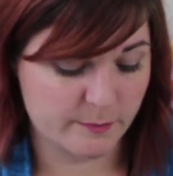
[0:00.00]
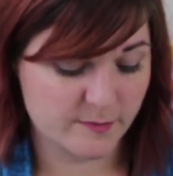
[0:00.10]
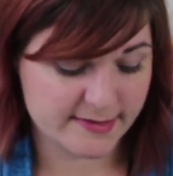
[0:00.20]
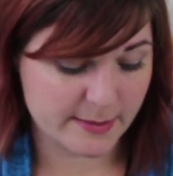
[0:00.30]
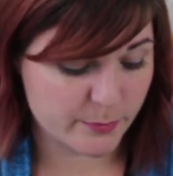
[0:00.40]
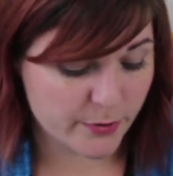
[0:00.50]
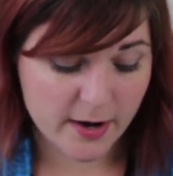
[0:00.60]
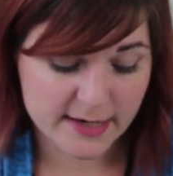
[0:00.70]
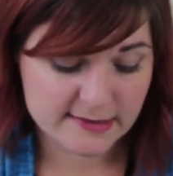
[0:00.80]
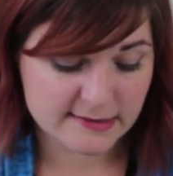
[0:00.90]
Same
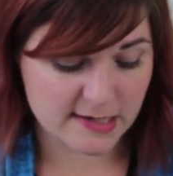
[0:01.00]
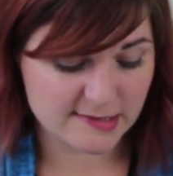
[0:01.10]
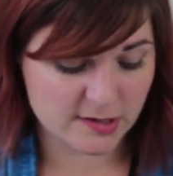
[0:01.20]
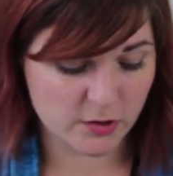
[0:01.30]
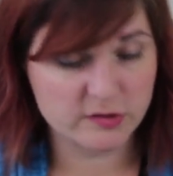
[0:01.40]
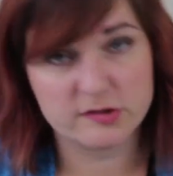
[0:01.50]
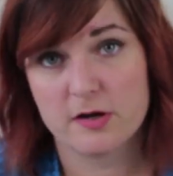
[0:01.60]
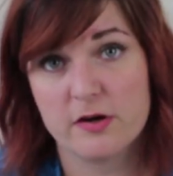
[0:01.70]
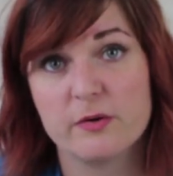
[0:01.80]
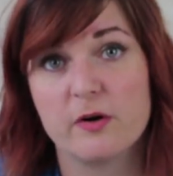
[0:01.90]
price as the
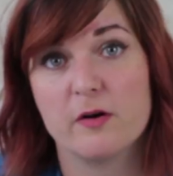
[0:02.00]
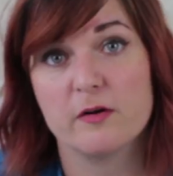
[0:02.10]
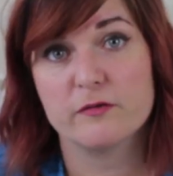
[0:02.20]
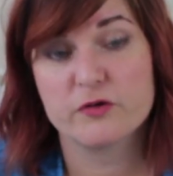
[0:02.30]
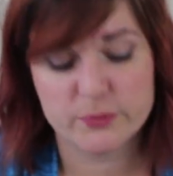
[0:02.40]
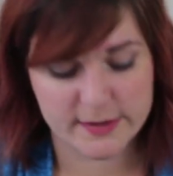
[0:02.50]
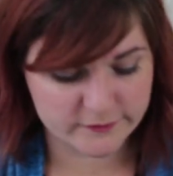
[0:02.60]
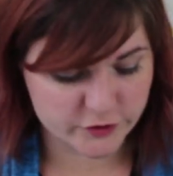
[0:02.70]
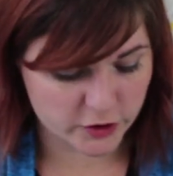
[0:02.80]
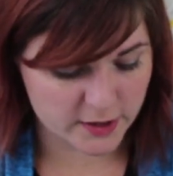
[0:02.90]
Oslo of
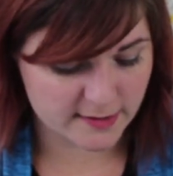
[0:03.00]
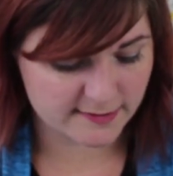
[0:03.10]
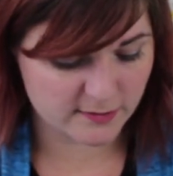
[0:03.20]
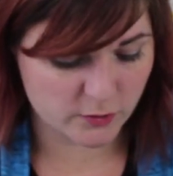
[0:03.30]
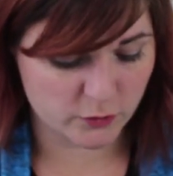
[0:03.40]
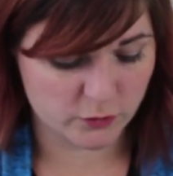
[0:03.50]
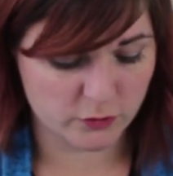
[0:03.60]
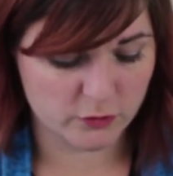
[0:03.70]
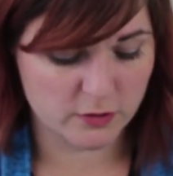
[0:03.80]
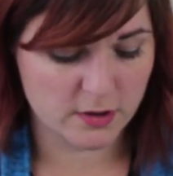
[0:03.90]
$12
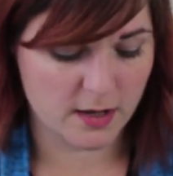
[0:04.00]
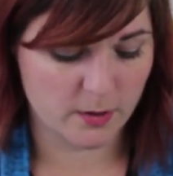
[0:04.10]
or